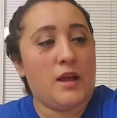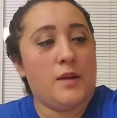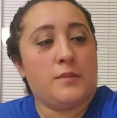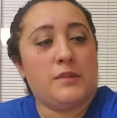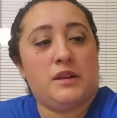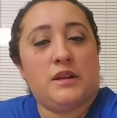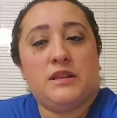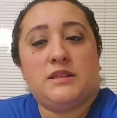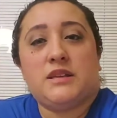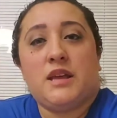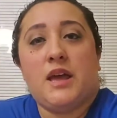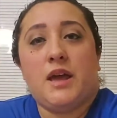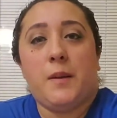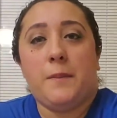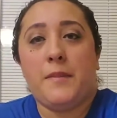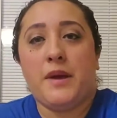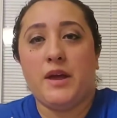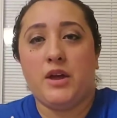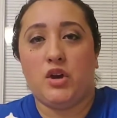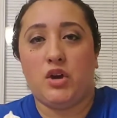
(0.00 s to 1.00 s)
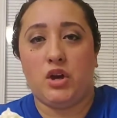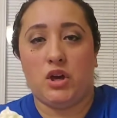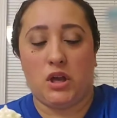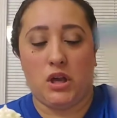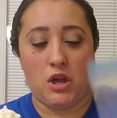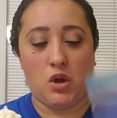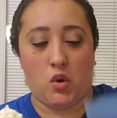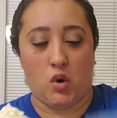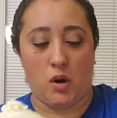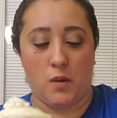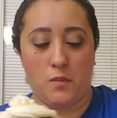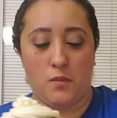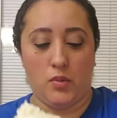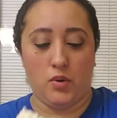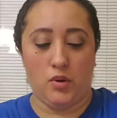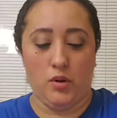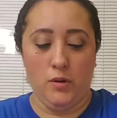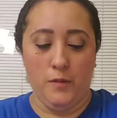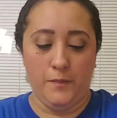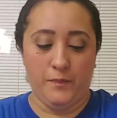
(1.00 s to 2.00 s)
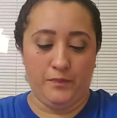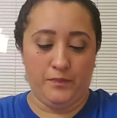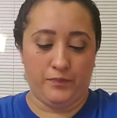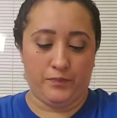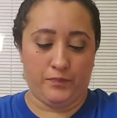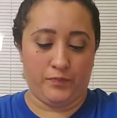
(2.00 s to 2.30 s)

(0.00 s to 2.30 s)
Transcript: I'm going to take my cookie crumble.